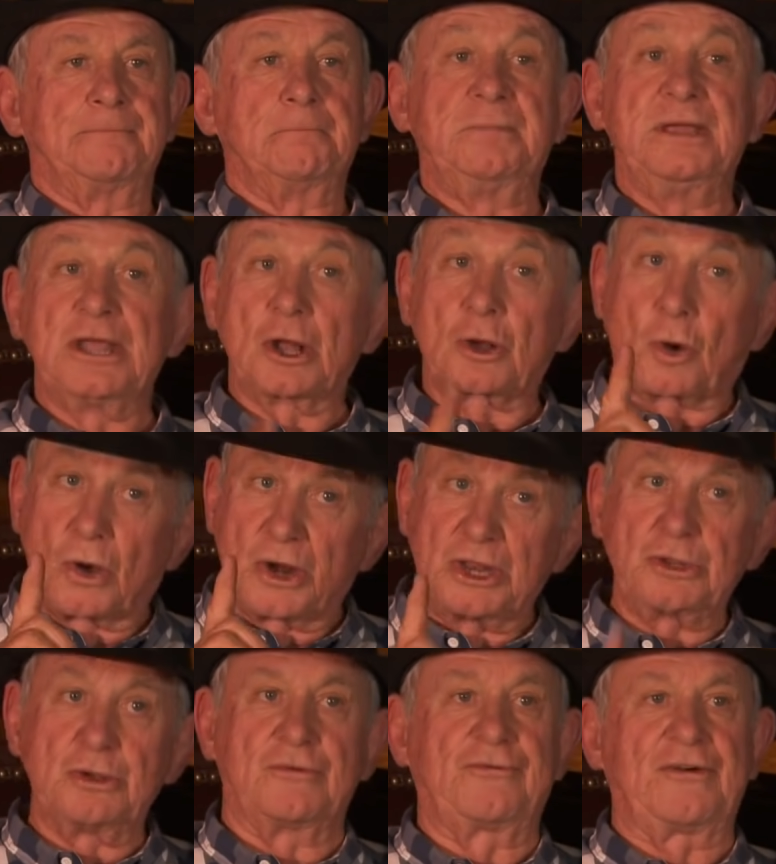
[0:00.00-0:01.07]
Be it according
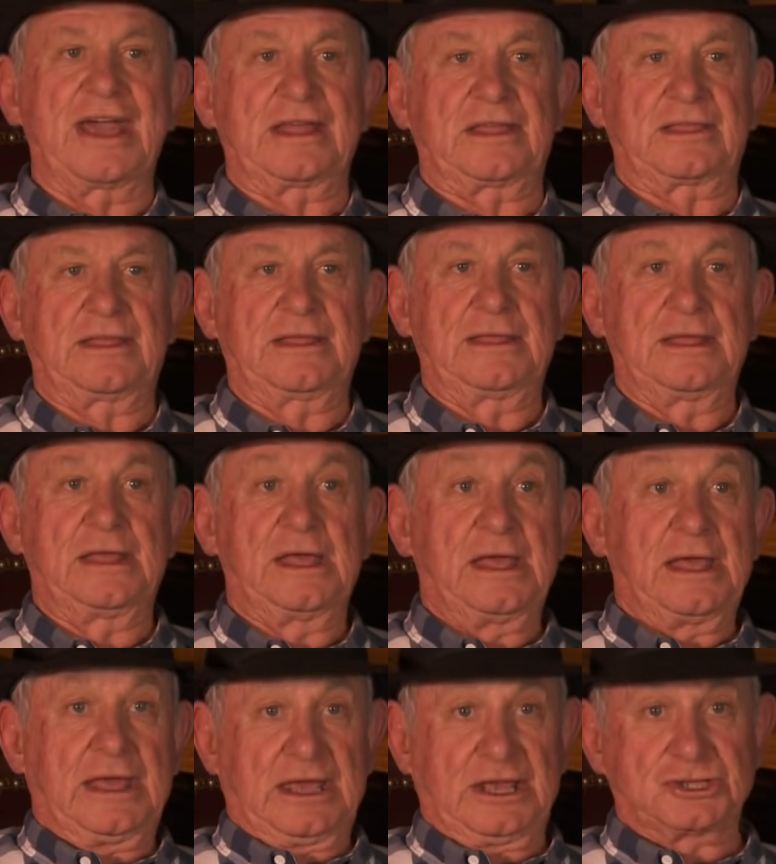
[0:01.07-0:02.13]
to your faith.
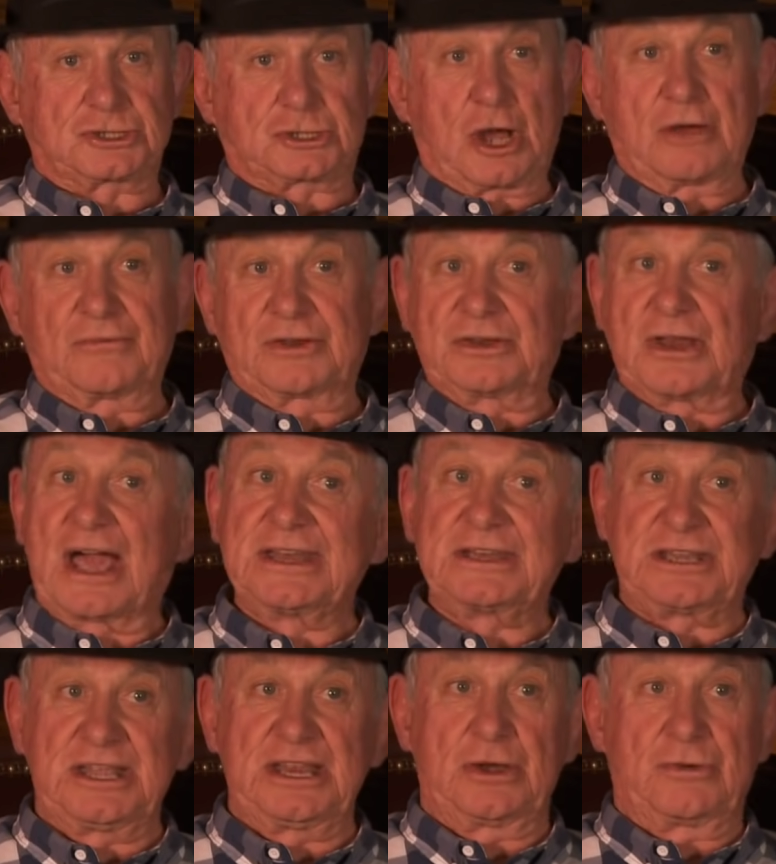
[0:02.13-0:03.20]
Is
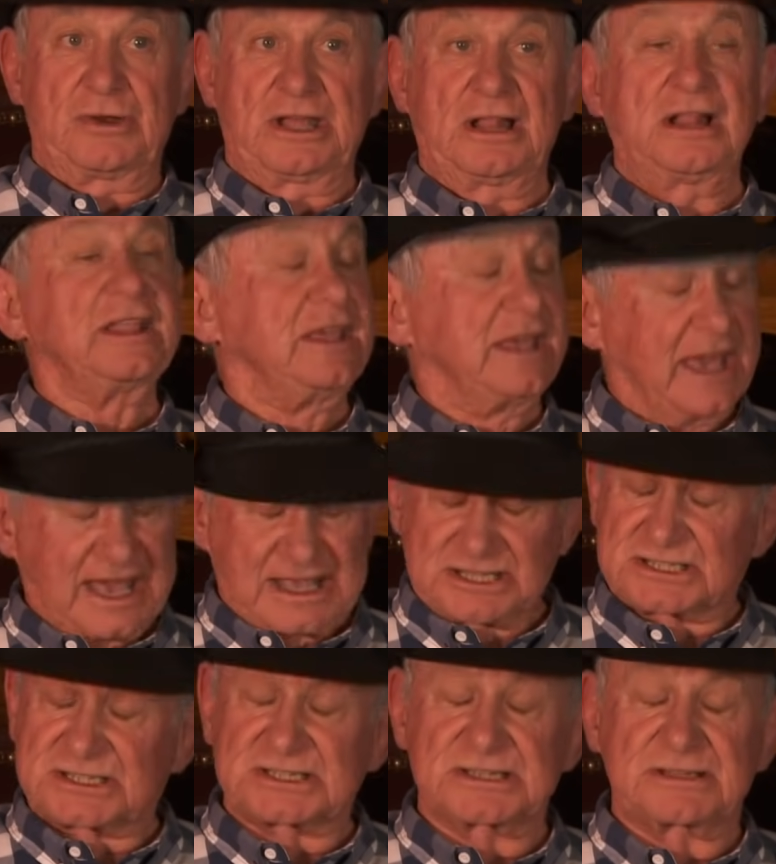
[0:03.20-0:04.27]
COVID-19 real?
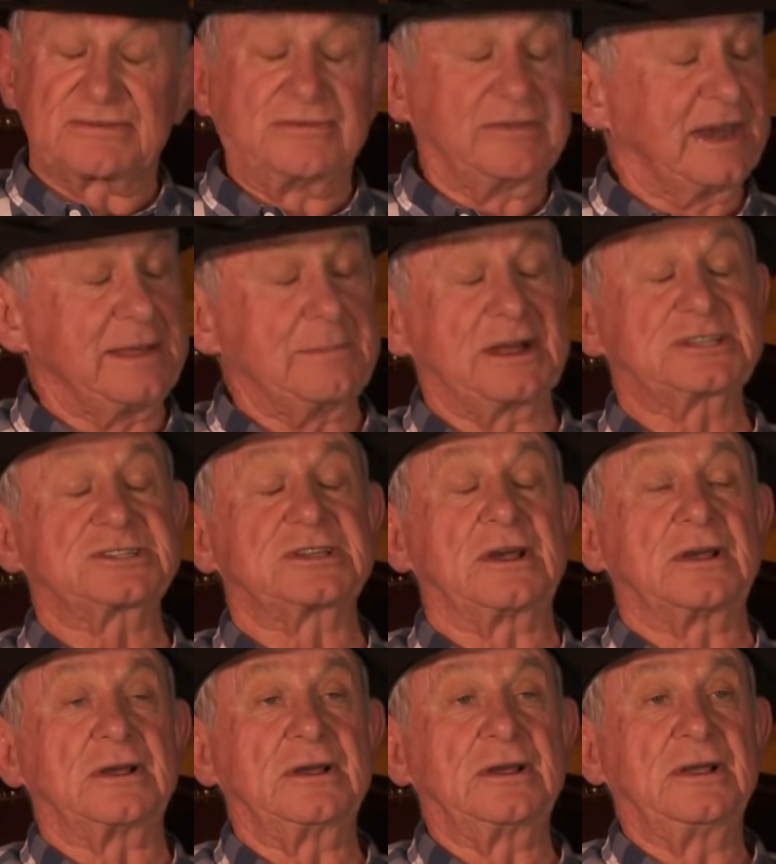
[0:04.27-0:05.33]
Yes, very much so.
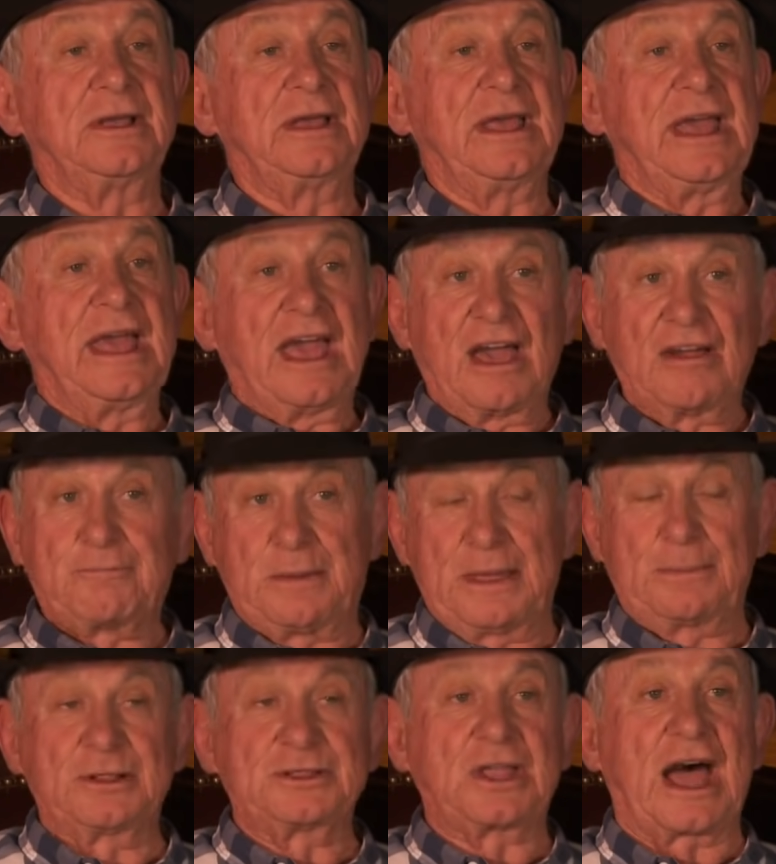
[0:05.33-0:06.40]
Have
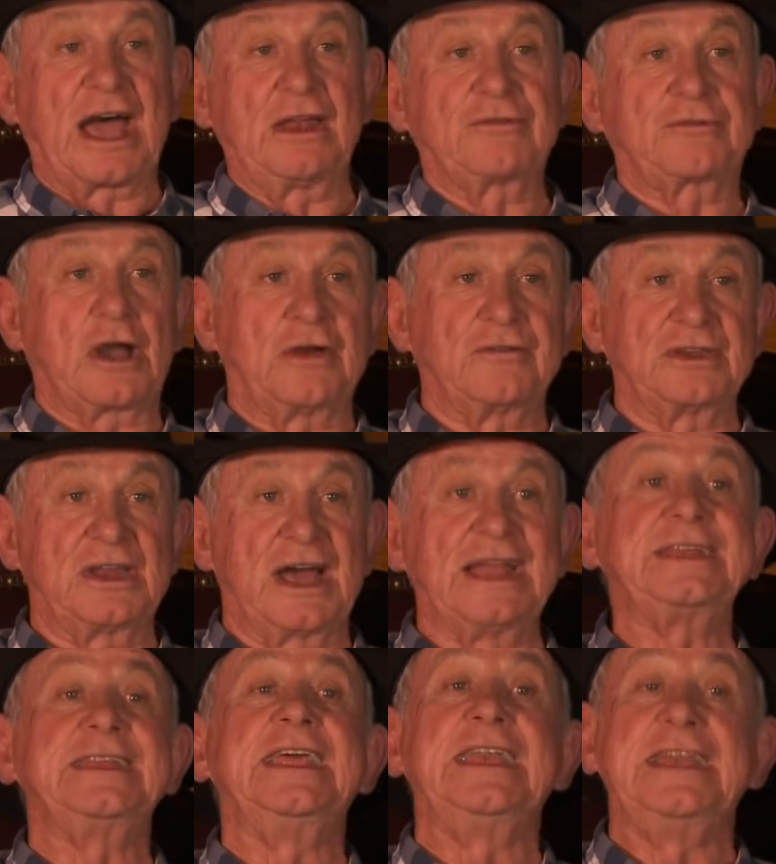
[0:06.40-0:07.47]
people died of
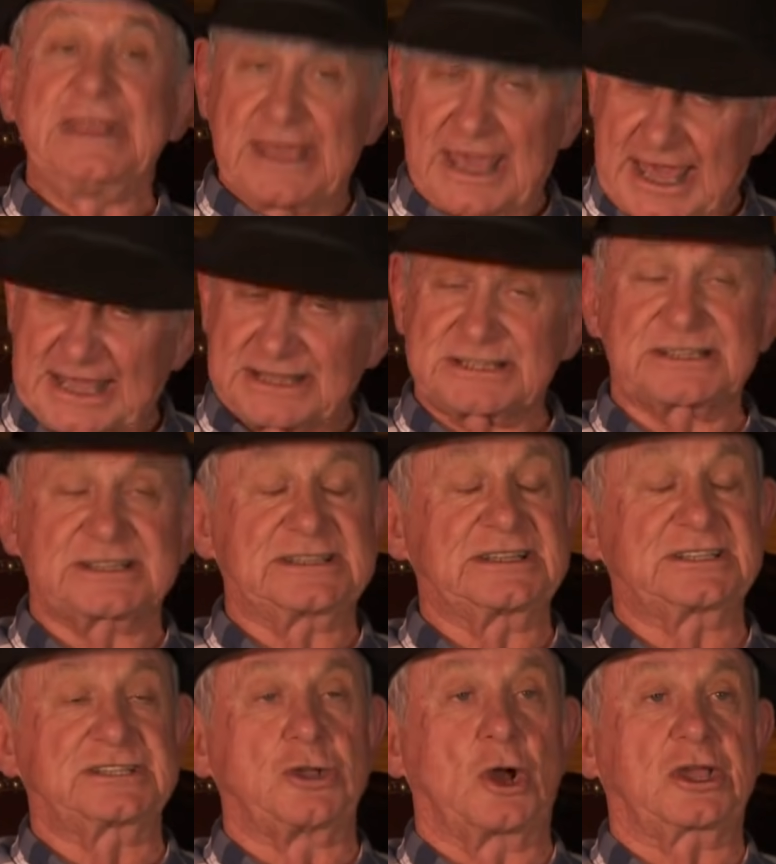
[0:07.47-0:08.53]
COVID-19? Yes,
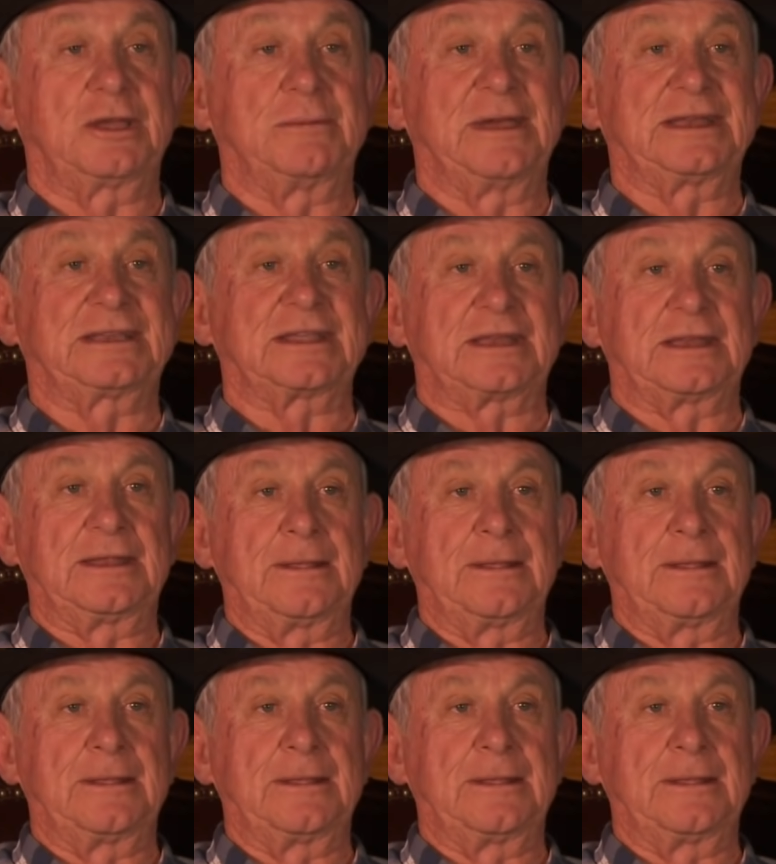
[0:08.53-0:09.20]
it's documented.